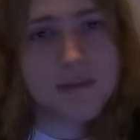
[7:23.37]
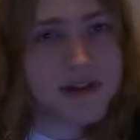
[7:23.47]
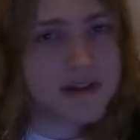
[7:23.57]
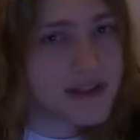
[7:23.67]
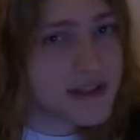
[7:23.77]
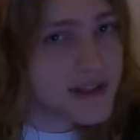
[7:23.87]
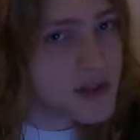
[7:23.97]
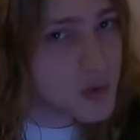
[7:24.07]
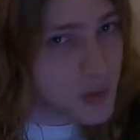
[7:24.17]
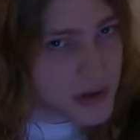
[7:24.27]
on this list
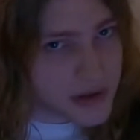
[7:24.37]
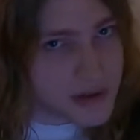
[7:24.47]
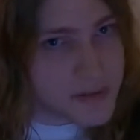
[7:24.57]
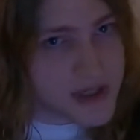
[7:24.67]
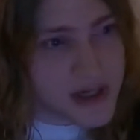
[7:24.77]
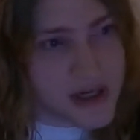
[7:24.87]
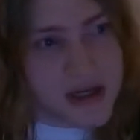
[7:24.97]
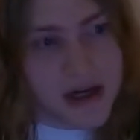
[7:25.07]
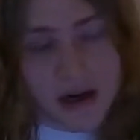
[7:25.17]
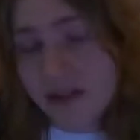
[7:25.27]
is Williams.
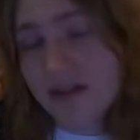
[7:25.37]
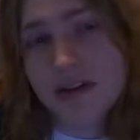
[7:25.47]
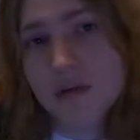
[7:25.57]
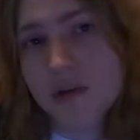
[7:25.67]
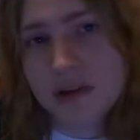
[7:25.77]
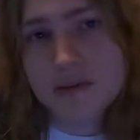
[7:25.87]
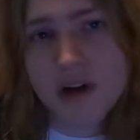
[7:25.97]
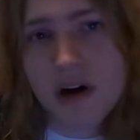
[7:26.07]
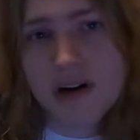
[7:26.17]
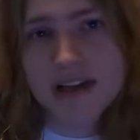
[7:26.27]
And I think the Williams
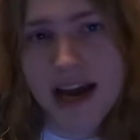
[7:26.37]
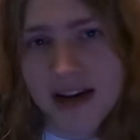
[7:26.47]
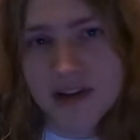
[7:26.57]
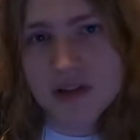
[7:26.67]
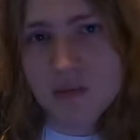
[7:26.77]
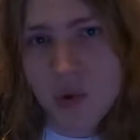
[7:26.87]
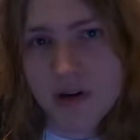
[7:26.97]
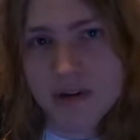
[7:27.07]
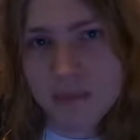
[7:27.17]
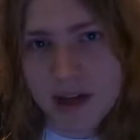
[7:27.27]
car is actually more
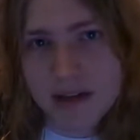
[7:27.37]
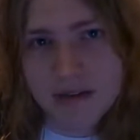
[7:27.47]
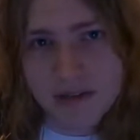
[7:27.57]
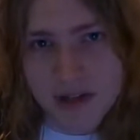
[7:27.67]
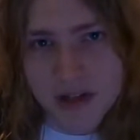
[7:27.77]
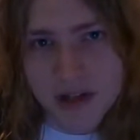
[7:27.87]
competitive this